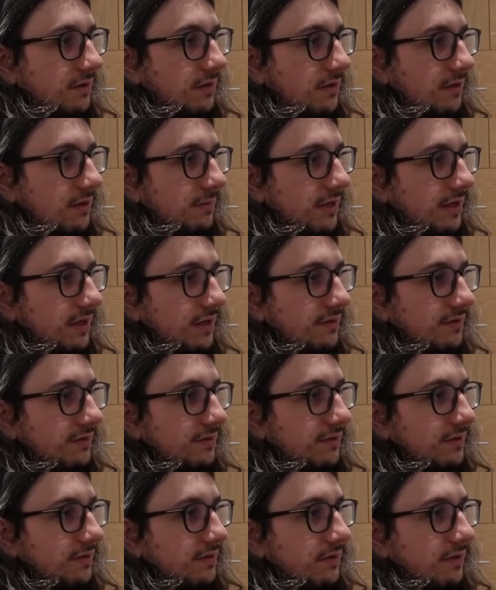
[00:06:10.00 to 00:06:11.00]
command,
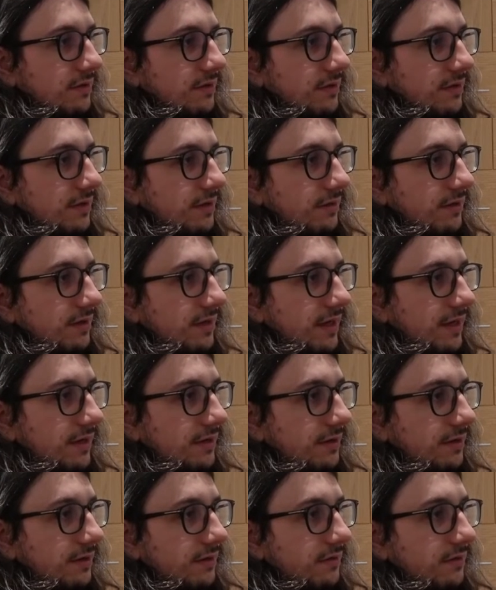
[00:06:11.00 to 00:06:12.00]
you know,
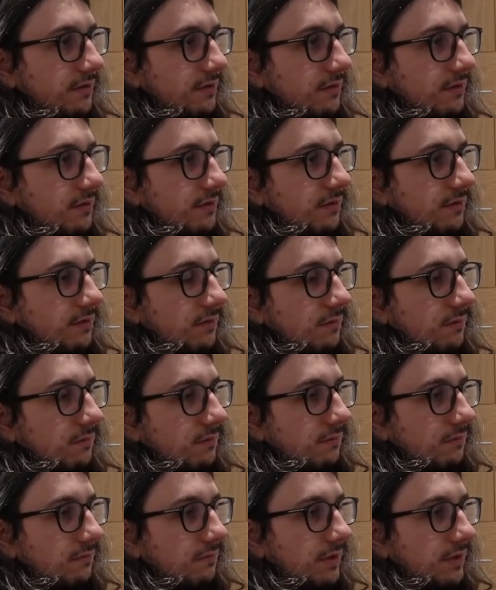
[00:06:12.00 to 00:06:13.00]
echo
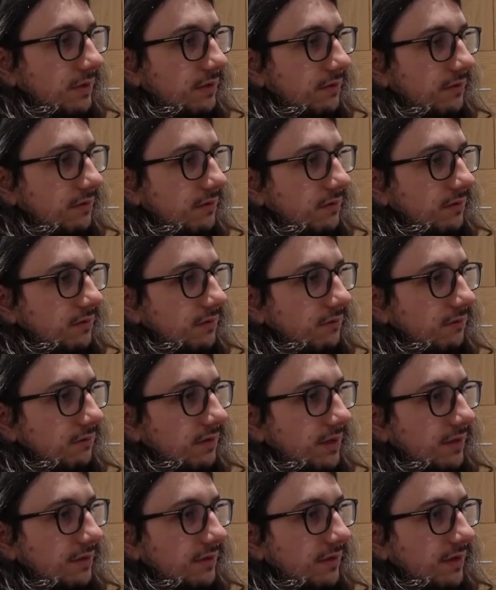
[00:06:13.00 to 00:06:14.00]
will
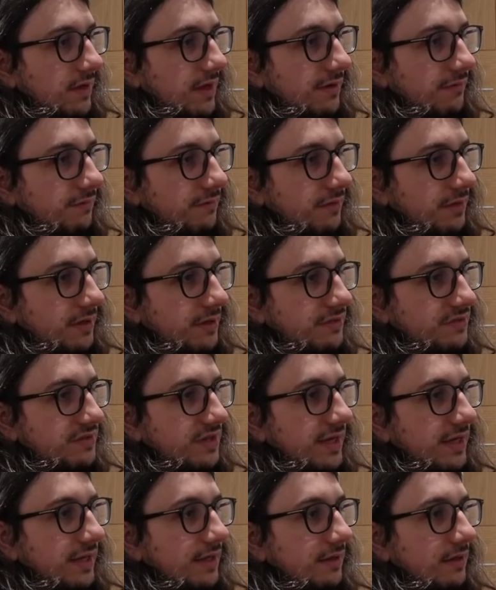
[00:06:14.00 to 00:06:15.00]
run every
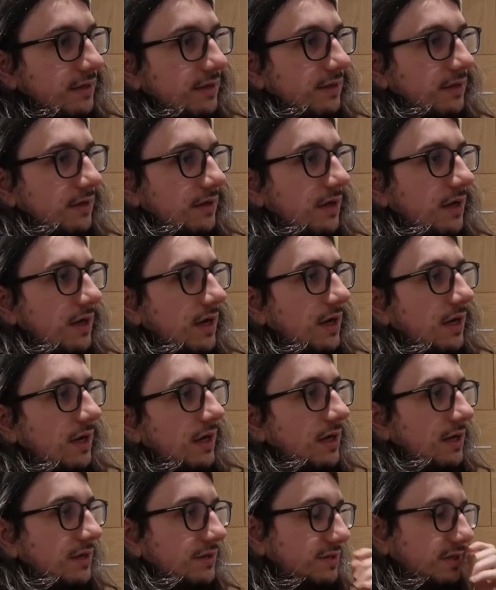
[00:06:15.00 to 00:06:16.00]
day.
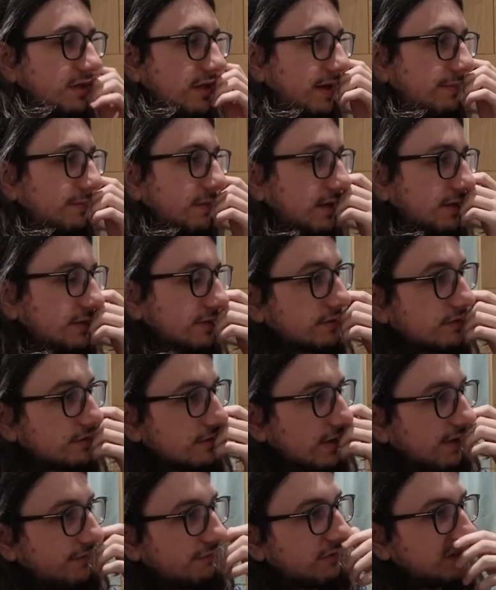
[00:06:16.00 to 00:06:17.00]
So that means
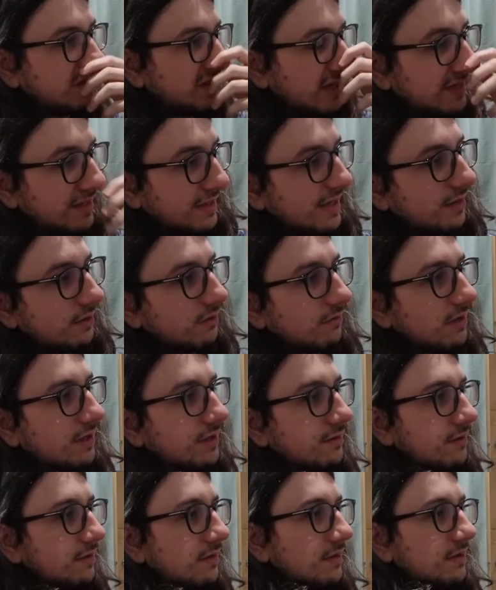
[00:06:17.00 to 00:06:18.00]
every day that will
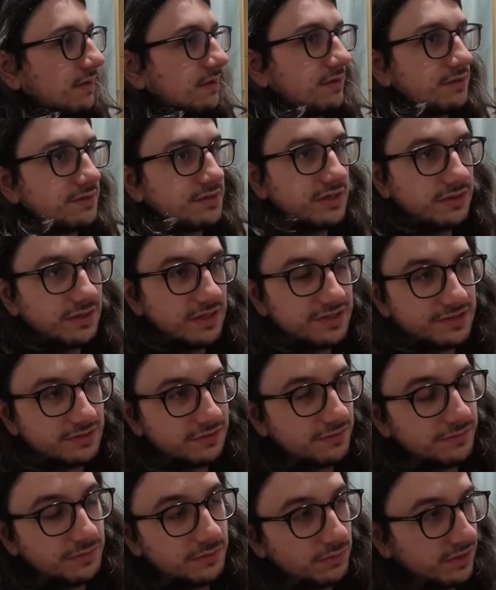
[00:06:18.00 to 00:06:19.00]
run. So these are
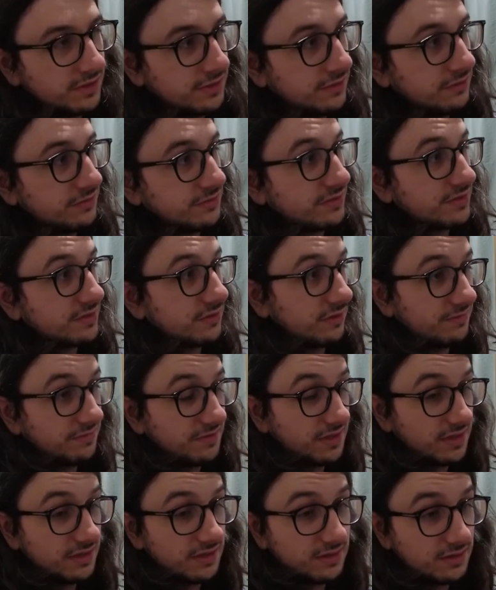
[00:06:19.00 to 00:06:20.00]
if you want to use sort of
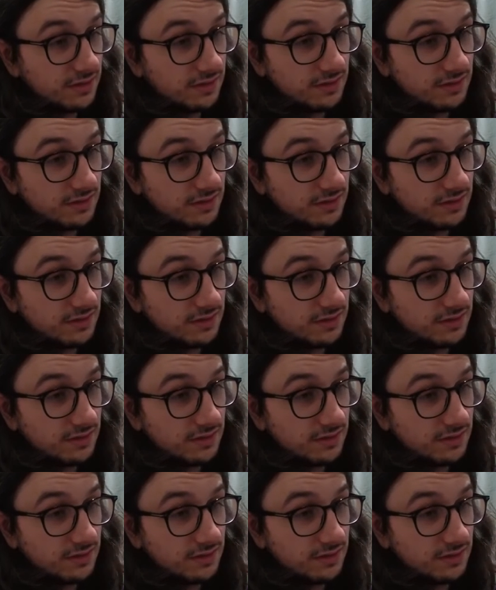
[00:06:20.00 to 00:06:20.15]
the